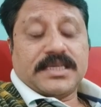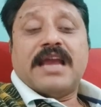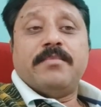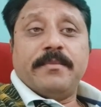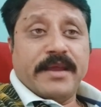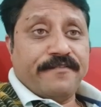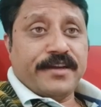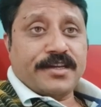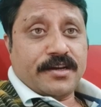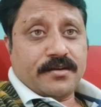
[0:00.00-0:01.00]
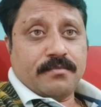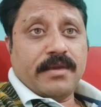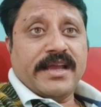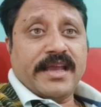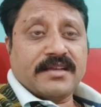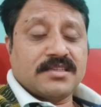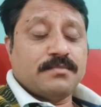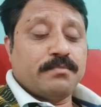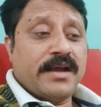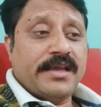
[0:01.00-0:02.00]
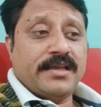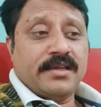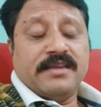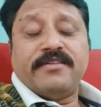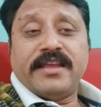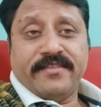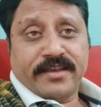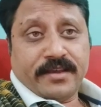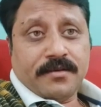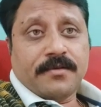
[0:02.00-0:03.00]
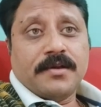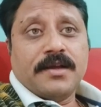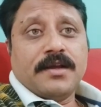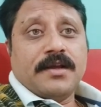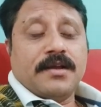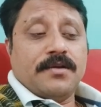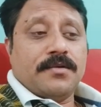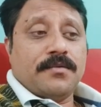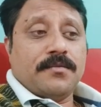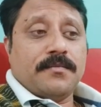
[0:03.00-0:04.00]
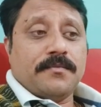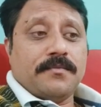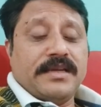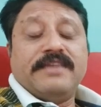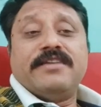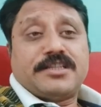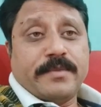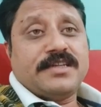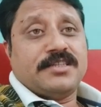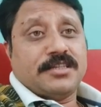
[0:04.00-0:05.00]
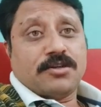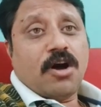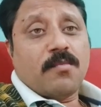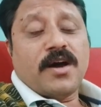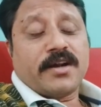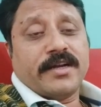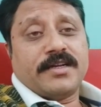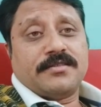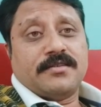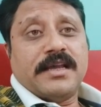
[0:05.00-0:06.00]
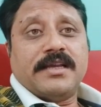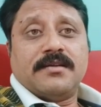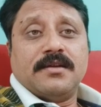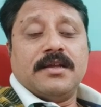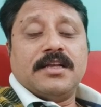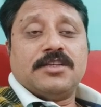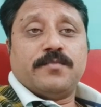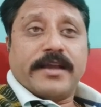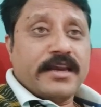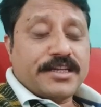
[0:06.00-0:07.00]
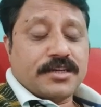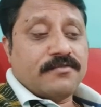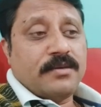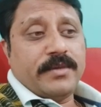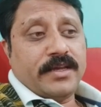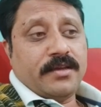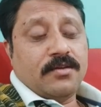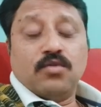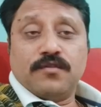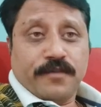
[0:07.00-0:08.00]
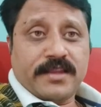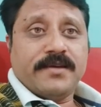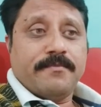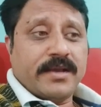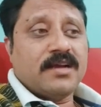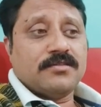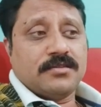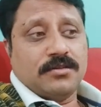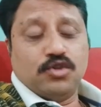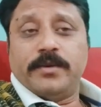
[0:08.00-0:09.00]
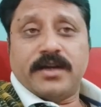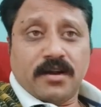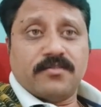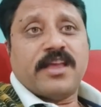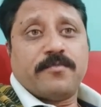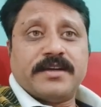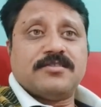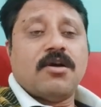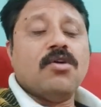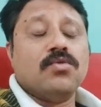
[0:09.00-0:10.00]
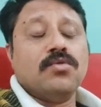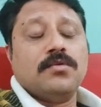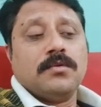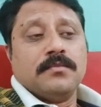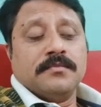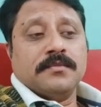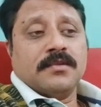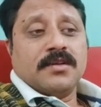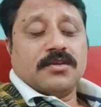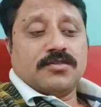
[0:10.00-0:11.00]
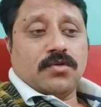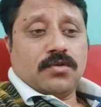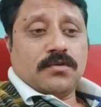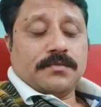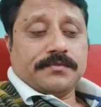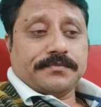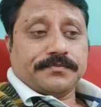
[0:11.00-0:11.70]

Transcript: can be benefited by access by leveraging investments in stock markets, like speculation will be good for them because Jupiter also aspects Rahu. So